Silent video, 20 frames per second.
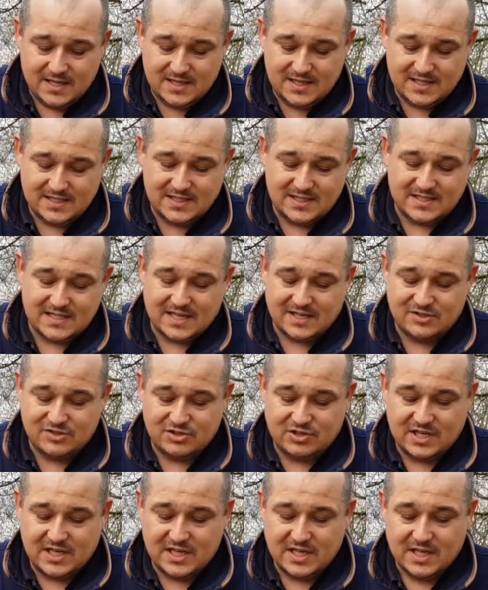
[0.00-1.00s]
this is
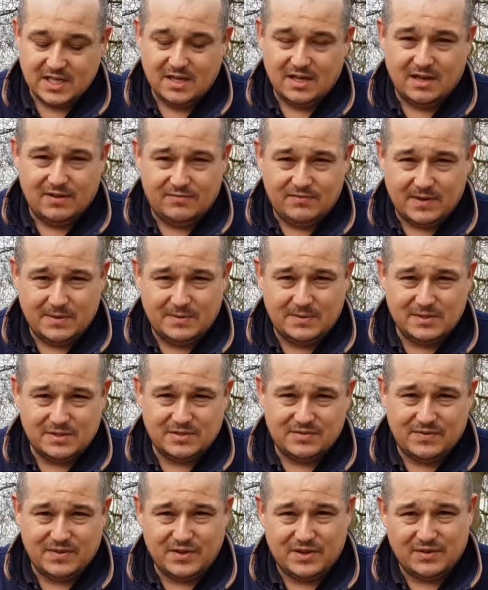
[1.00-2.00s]
actually a
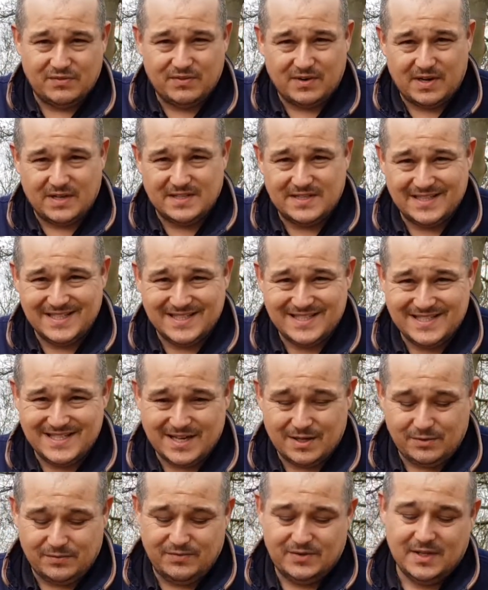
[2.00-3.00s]
focus for the device
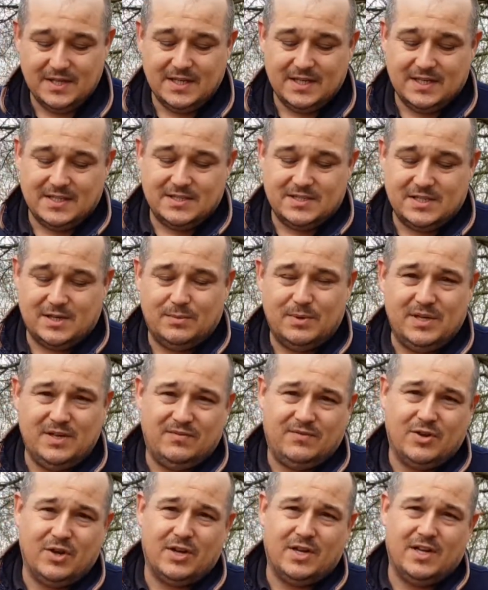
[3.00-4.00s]
itself, so when
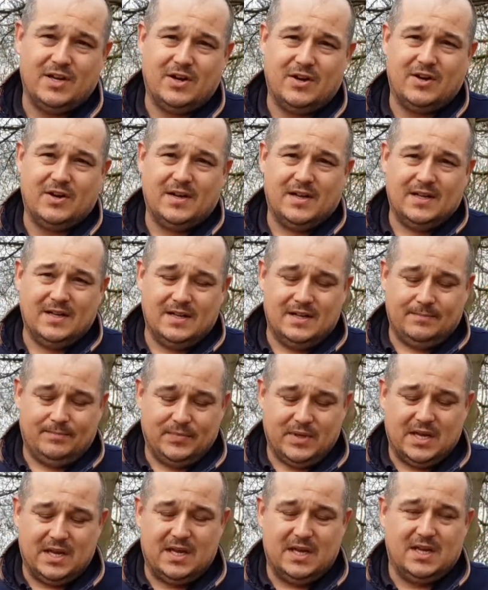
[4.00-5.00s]
you've got it on,
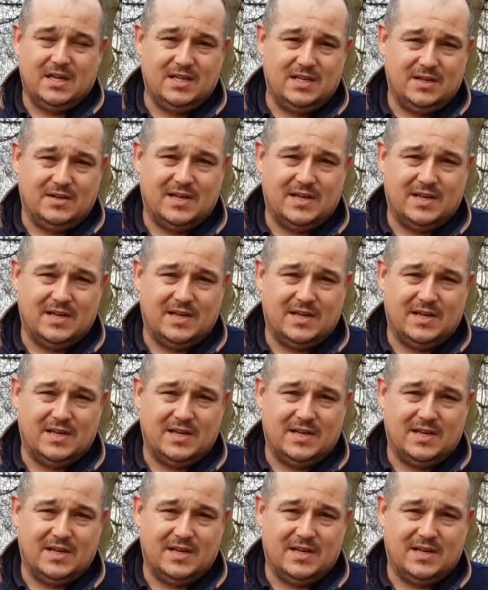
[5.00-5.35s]
you